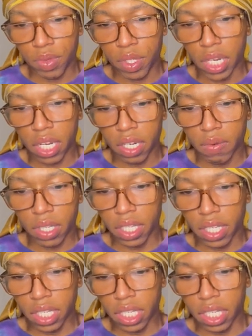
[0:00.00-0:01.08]
you're not going to really
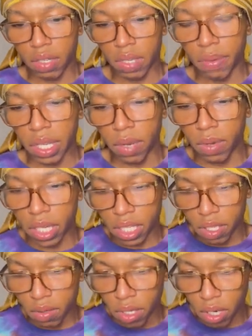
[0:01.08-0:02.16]
see it anyway, but I wanted to
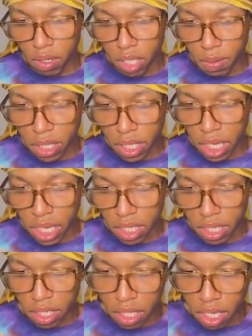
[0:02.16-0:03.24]
do gold just because I liked
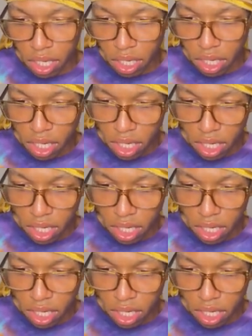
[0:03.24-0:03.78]
the color.